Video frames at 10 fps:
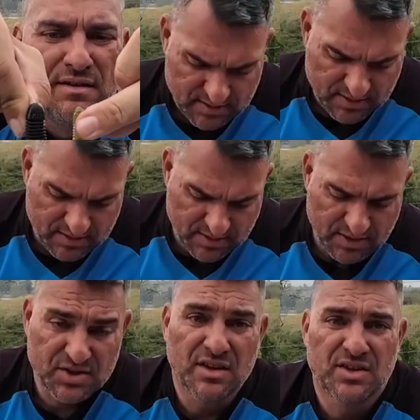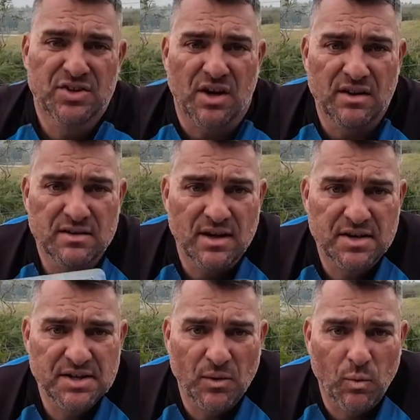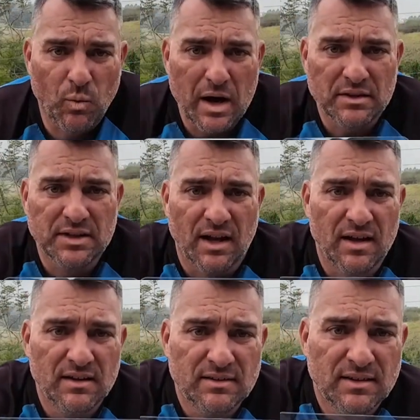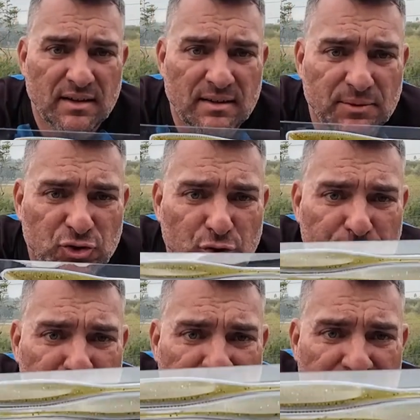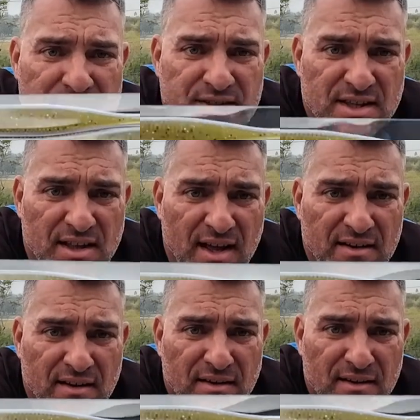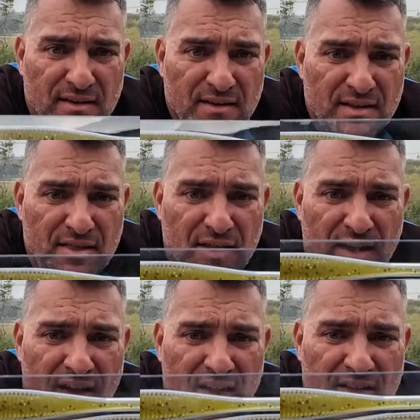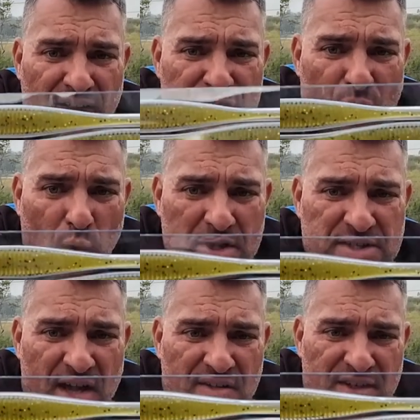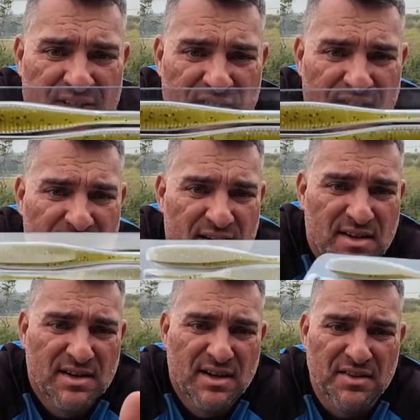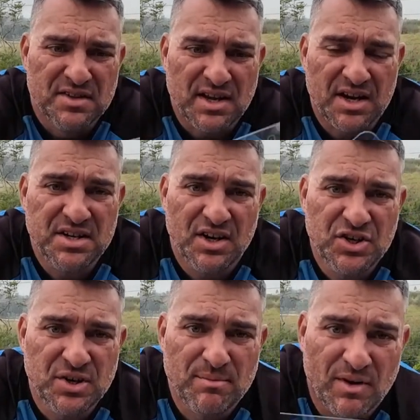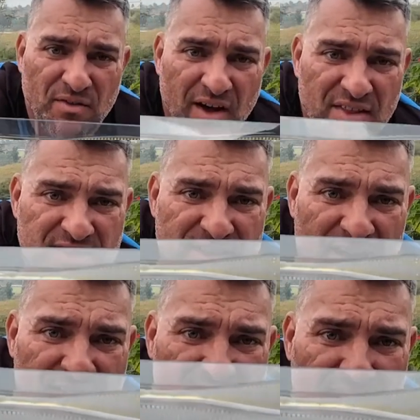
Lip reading: The Shiner is actually a wild color. I'm not sure if you can see that there. That's the one side of it. And there's actually a shimmer on the other side.